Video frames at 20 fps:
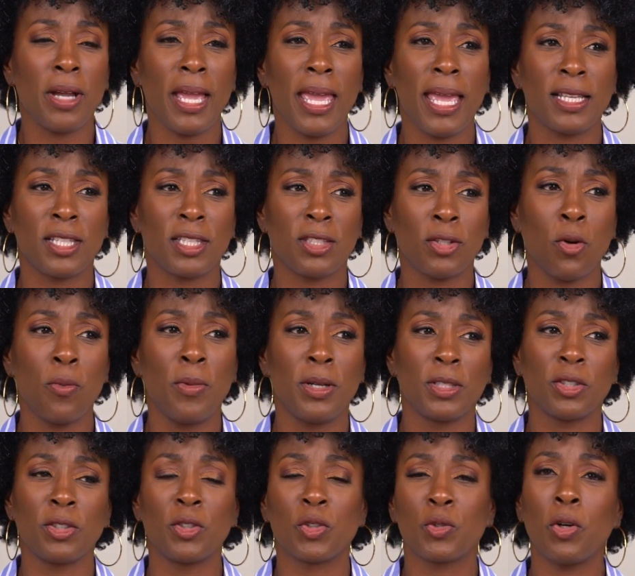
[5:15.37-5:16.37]
has so
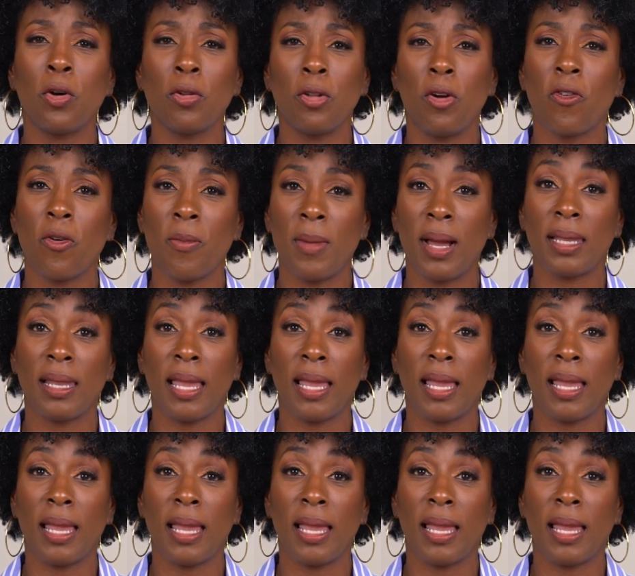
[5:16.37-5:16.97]
much control over my